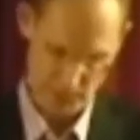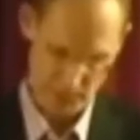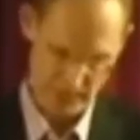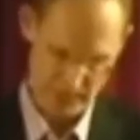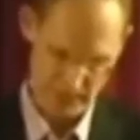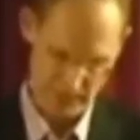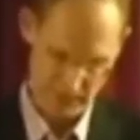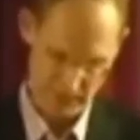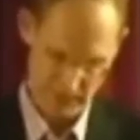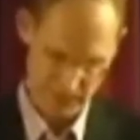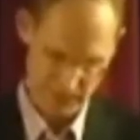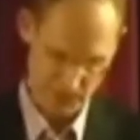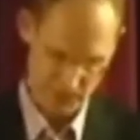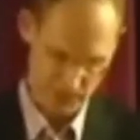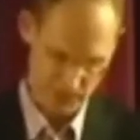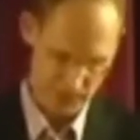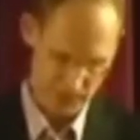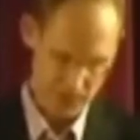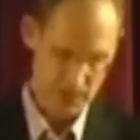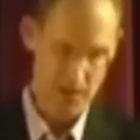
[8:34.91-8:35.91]
reinventor,
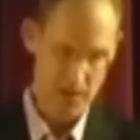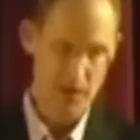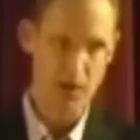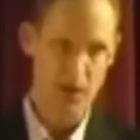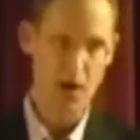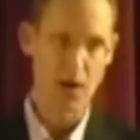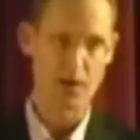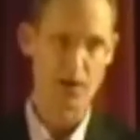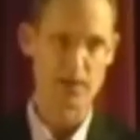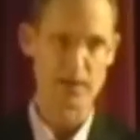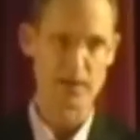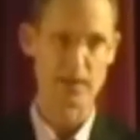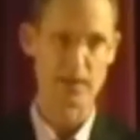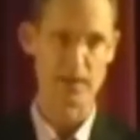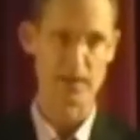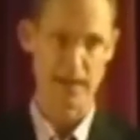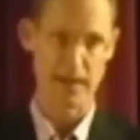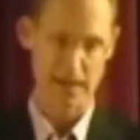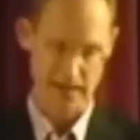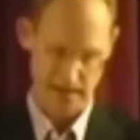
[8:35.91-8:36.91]

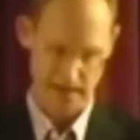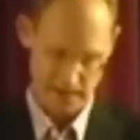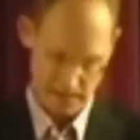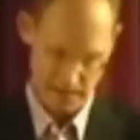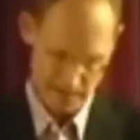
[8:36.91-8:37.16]
articulating